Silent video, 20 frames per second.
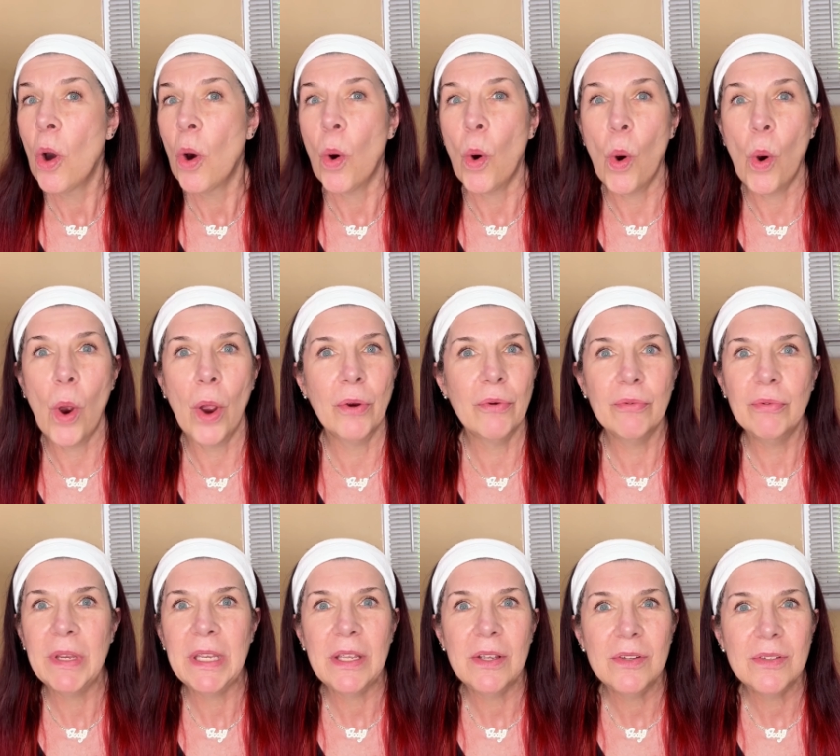or
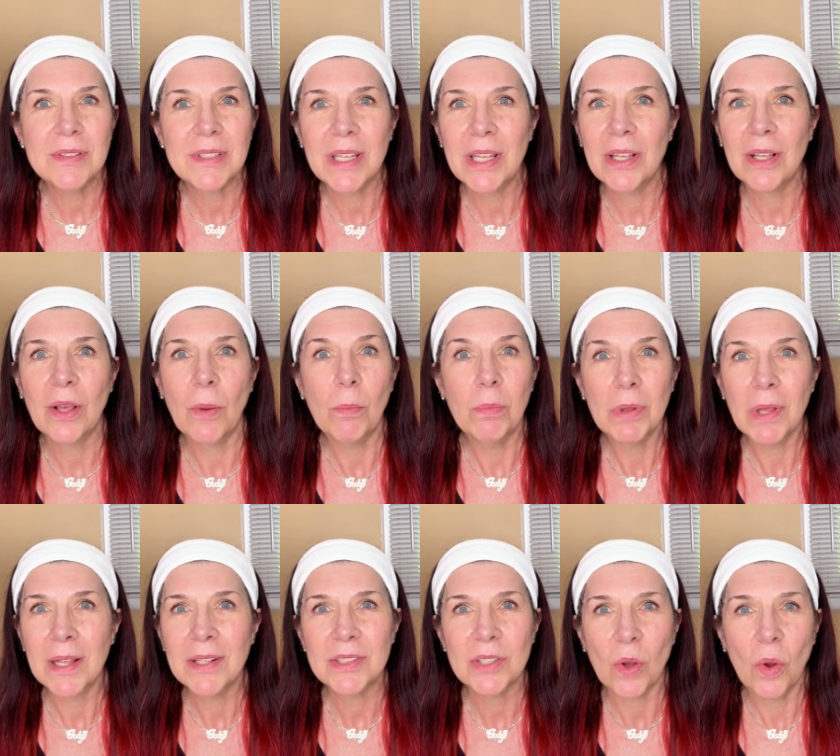reusing
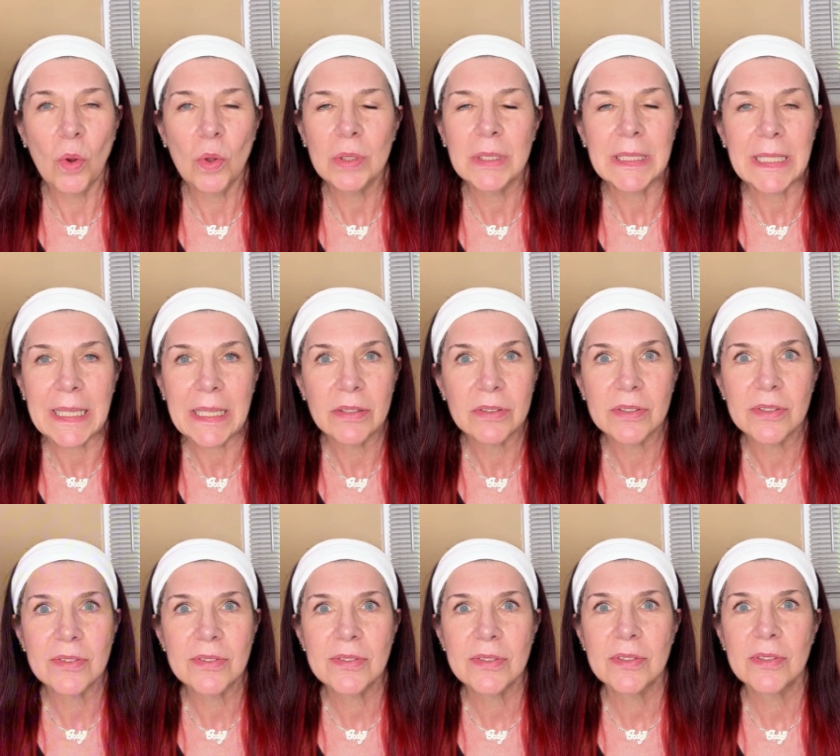blunt old
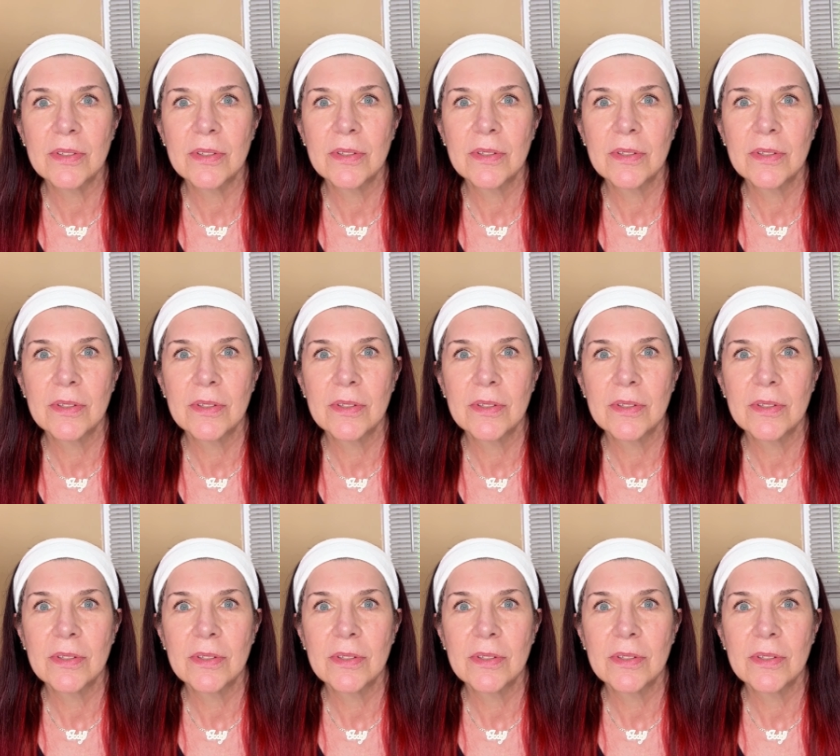needles.